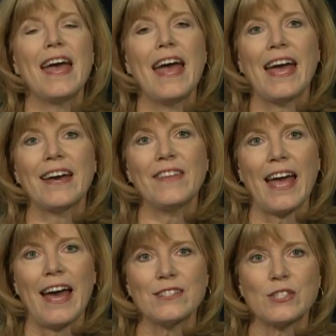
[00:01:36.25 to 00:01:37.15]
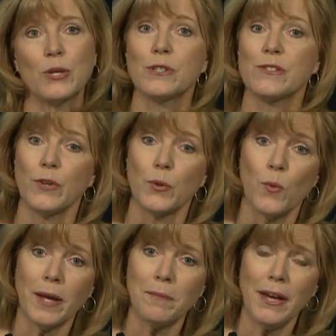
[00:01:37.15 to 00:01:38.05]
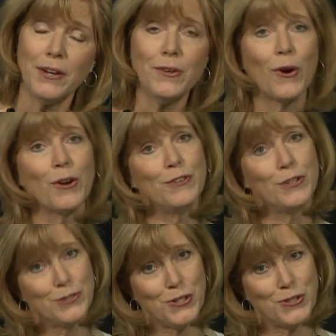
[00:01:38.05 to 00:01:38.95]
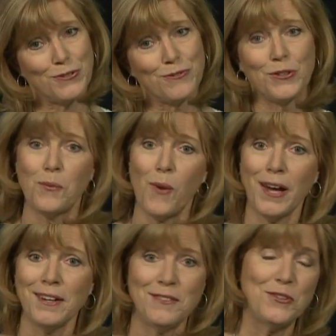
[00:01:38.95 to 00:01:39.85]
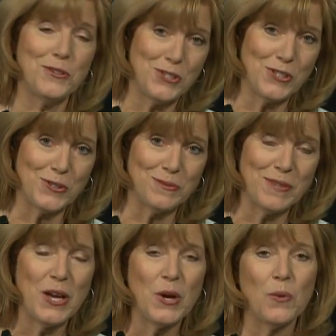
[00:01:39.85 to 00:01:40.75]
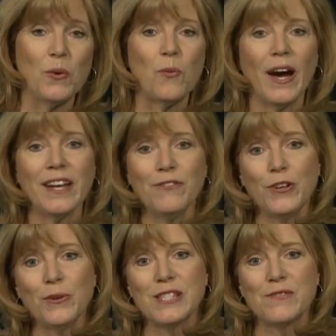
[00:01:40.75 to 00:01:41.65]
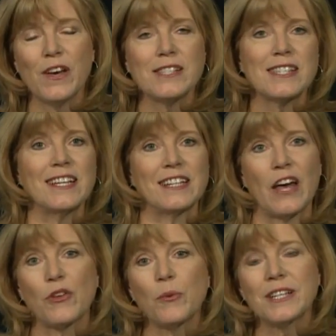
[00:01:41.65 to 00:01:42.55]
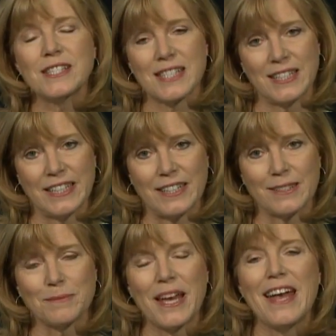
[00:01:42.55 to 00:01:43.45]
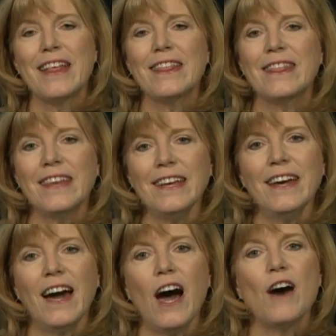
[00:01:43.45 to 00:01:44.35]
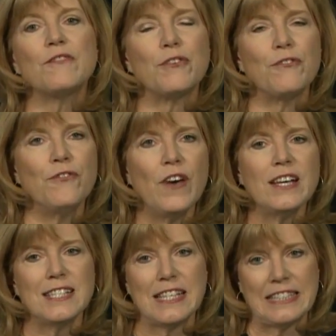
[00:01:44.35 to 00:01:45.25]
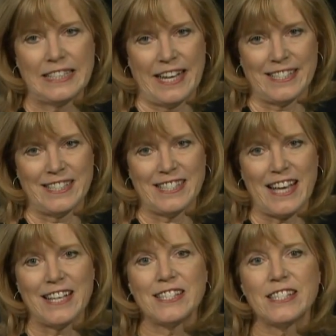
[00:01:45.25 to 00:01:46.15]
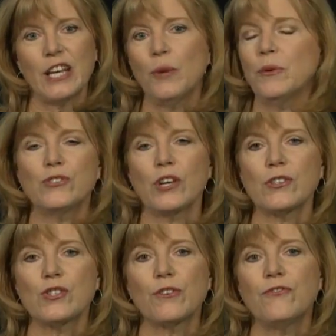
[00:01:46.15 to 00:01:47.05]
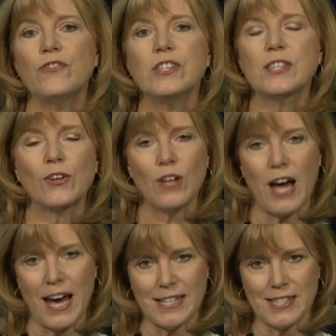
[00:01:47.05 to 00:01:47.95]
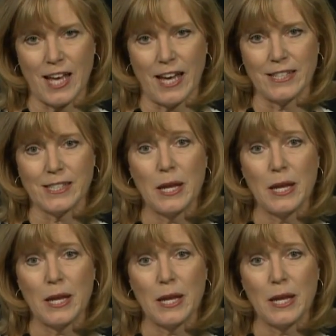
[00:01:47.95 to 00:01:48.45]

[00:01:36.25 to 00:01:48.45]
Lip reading: And they ask you, is view 1 better or view 2? View 1, view 2. Well, one view is fuzzy, another one is clear. Think of the fuzzy lens as seeing with just your physical eyesight,